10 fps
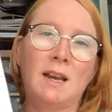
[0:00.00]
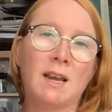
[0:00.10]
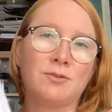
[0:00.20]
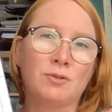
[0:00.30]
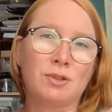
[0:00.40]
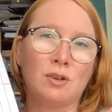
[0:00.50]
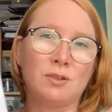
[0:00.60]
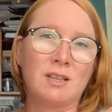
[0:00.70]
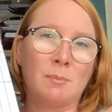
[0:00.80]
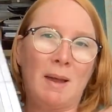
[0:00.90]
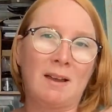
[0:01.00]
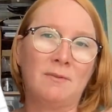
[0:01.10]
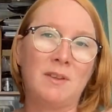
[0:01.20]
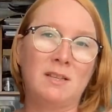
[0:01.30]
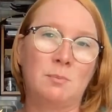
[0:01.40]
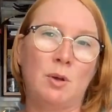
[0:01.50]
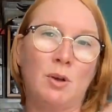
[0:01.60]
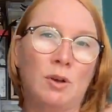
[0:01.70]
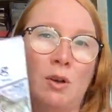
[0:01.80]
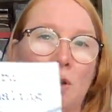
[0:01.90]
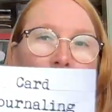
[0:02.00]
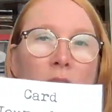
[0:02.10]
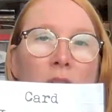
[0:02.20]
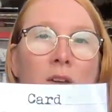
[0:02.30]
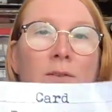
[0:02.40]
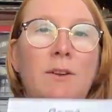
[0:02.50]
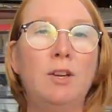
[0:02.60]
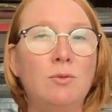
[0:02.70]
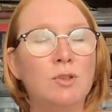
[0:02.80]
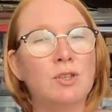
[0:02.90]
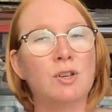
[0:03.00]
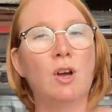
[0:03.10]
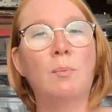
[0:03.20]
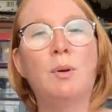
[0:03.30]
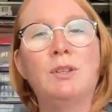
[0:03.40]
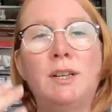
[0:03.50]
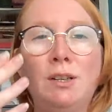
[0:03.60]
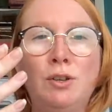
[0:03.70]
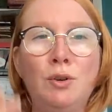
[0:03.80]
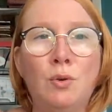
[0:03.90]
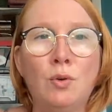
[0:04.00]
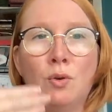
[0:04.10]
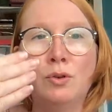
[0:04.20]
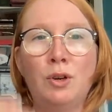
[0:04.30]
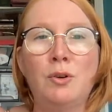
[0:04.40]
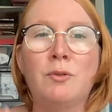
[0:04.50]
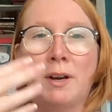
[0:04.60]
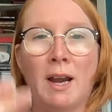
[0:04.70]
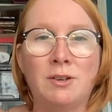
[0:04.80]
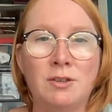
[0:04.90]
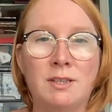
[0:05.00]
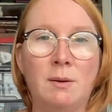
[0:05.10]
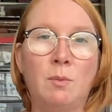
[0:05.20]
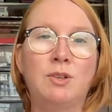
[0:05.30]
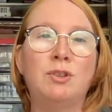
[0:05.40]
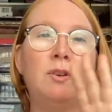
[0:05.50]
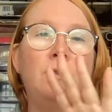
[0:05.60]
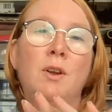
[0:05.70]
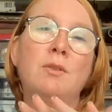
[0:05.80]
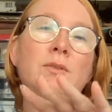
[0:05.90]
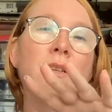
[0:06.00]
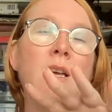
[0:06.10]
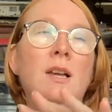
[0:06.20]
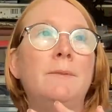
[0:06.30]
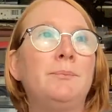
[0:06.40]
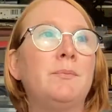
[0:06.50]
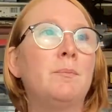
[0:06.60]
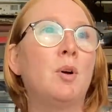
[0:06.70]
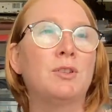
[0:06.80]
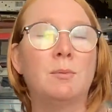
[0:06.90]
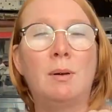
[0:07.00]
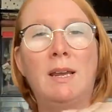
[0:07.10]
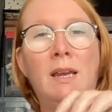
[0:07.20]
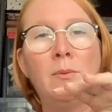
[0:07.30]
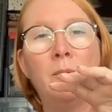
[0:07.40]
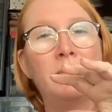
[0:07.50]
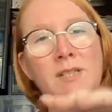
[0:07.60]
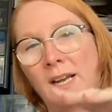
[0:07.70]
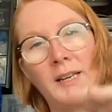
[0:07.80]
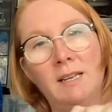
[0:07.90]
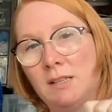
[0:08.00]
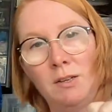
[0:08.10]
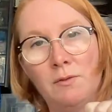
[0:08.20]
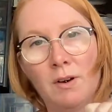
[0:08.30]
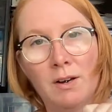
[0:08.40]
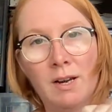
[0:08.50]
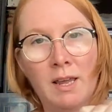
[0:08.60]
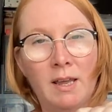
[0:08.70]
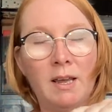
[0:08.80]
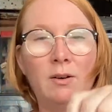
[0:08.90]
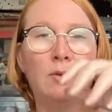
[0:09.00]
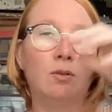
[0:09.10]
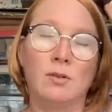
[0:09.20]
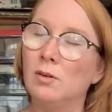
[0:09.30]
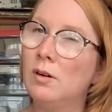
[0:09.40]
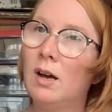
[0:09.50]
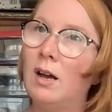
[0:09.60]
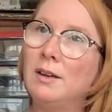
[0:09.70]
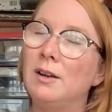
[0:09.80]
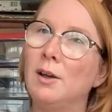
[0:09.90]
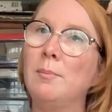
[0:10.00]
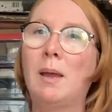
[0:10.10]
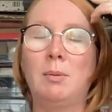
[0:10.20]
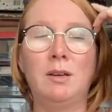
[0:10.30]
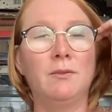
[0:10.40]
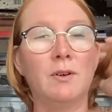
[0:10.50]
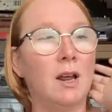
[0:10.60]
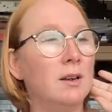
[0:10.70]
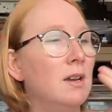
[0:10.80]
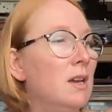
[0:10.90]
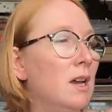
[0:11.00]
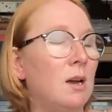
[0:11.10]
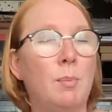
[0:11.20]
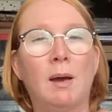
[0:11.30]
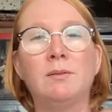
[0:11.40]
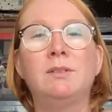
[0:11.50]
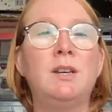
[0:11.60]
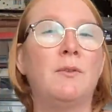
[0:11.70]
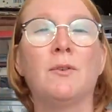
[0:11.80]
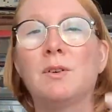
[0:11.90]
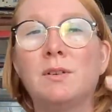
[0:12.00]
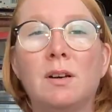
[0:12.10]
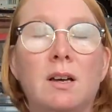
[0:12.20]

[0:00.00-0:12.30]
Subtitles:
extra slots at the back of this book for you to start putting your new creations in, which you've used possibly with the techniques that you've learned here, or maybe you've learned about different